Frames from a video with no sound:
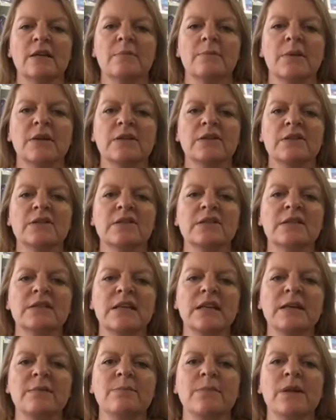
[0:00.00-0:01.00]
but
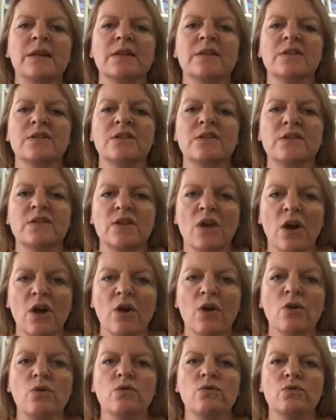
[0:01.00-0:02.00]
sleep is
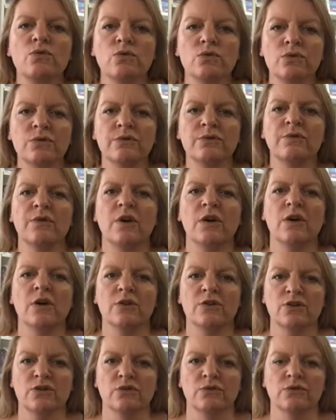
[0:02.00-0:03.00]
so good for our
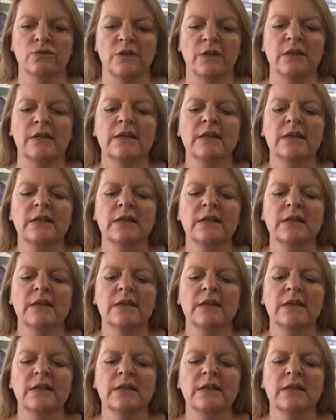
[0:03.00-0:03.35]
children.